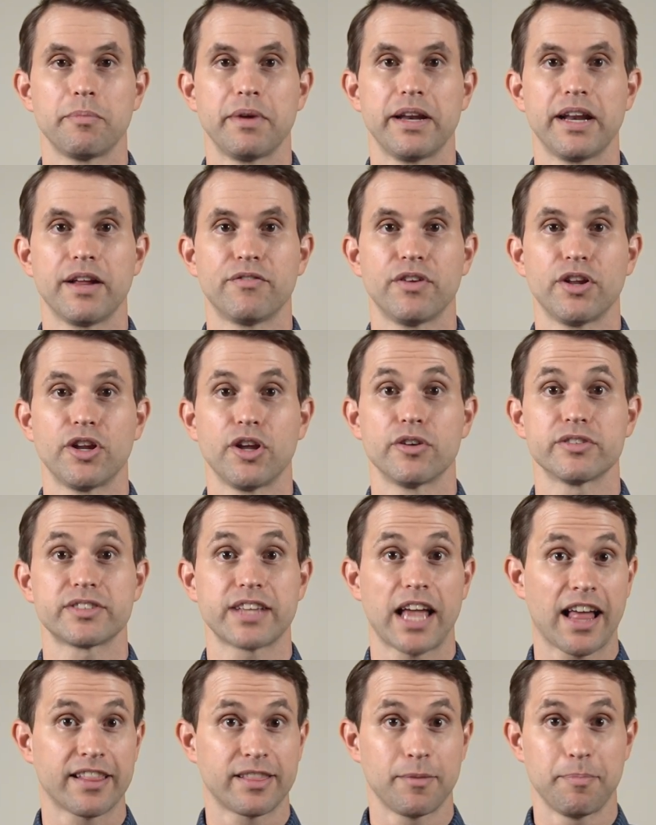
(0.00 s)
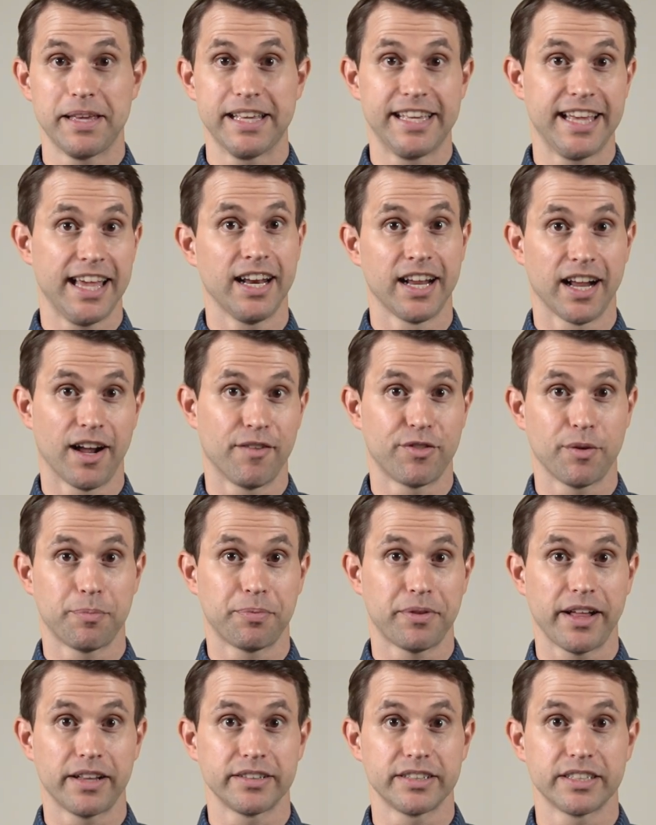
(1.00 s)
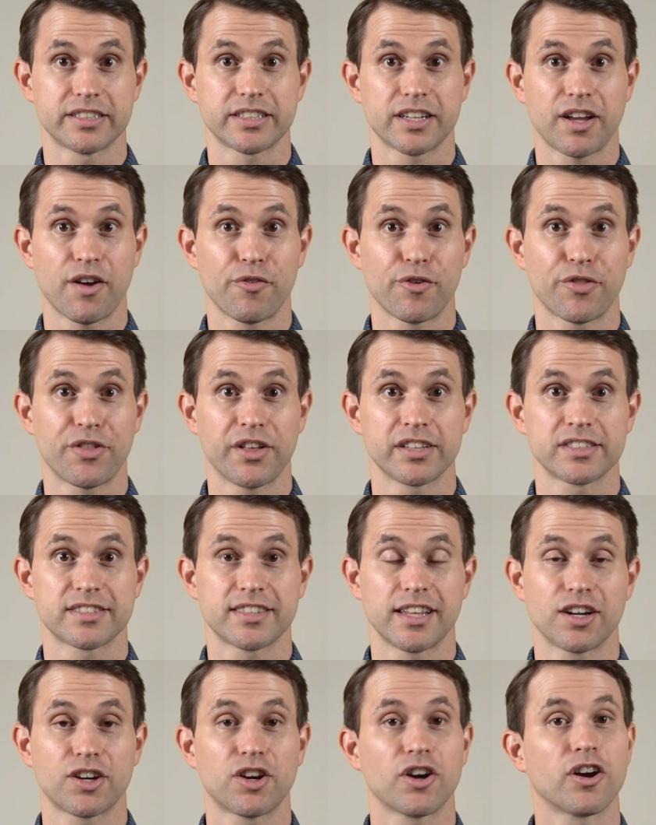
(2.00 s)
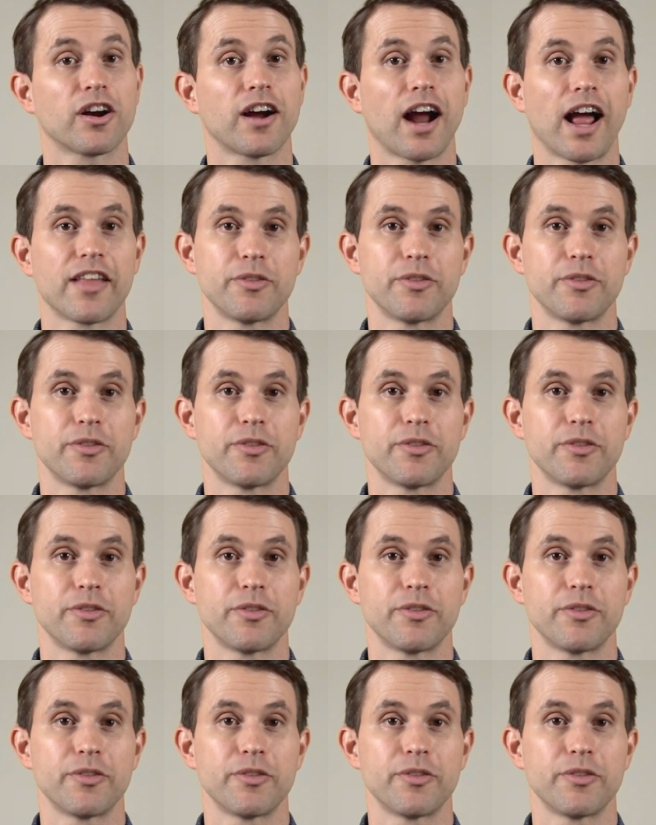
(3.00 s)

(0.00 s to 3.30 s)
meaning videos at the beginning of the playlist cover things that occur